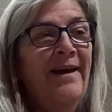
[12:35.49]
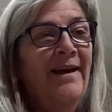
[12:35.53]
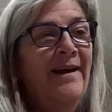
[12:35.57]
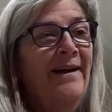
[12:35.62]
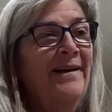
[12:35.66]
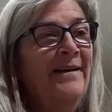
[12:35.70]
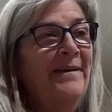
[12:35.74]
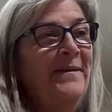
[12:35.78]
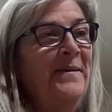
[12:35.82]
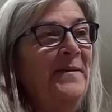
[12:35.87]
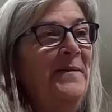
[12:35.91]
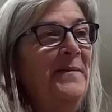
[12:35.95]

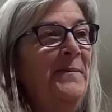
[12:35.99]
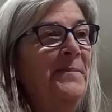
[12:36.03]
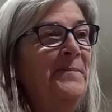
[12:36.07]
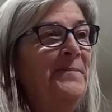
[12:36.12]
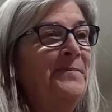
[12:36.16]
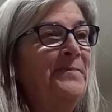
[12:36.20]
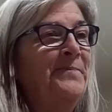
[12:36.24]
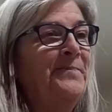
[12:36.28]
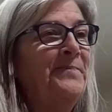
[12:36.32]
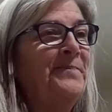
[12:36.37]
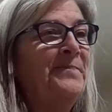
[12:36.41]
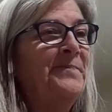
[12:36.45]
And
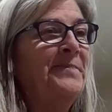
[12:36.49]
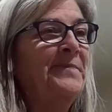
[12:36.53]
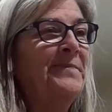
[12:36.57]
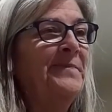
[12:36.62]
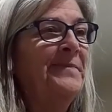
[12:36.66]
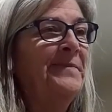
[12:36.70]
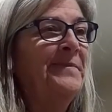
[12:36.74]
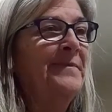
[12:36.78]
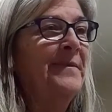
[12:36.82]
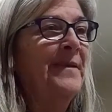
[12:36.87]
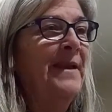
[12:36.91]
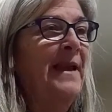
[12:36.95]

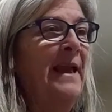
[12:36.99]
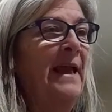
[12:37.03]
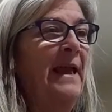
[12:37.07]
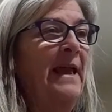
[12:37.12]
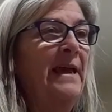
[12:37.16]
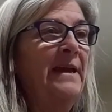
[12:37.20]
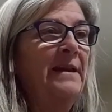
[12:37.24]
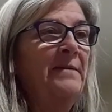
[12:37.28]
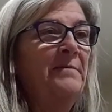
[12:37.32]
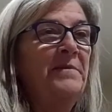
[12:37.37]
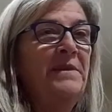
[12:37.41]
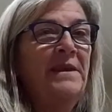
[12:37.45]

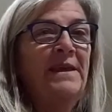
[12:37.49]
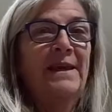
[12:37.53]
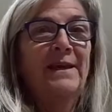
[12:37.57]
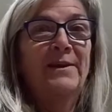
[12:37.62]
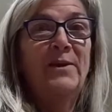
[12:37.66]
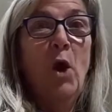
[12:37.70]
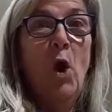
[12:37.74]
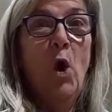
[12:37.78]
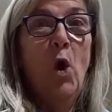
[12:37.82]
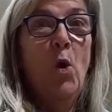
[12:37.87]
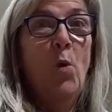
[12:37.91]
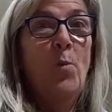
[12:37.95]
I'm thinking,
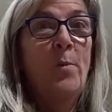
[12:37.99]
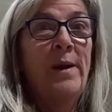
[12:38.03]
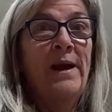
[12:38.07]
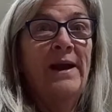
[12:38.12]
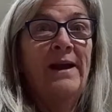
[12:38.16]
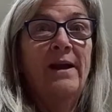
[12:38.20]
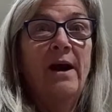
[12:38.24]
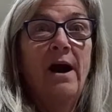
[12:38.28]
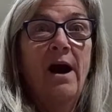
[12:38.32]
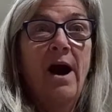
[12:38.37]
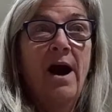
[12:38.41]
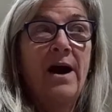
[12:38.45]
oh my
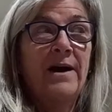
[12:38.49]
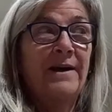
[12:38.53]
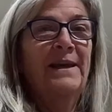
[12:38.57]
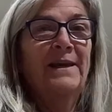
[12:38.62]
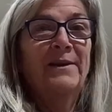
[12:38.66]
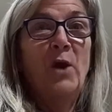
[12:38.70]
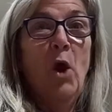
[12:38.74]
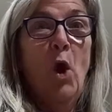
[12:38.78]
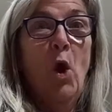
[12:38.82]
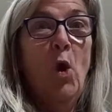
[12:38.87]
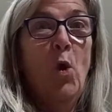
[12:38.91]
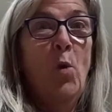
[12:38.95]
gosh,